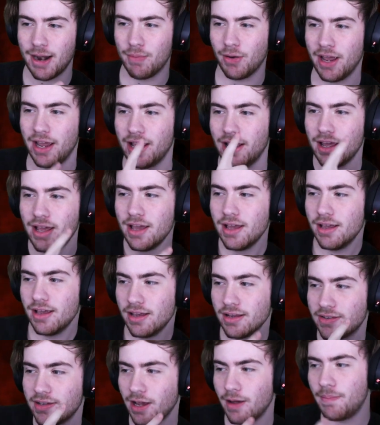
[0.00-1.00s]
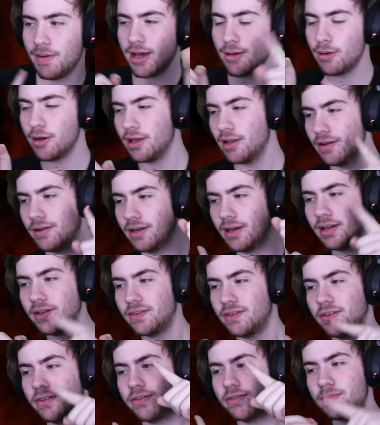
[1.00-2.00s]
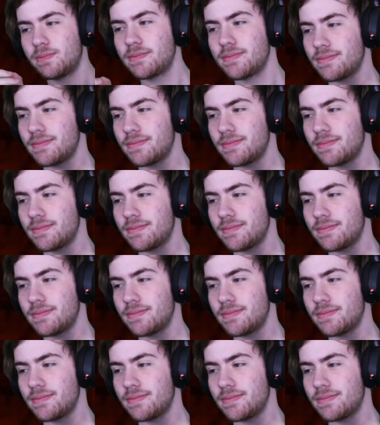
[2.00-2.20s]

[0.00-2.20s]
boy. I'm up. It's not bad boy Halo dances.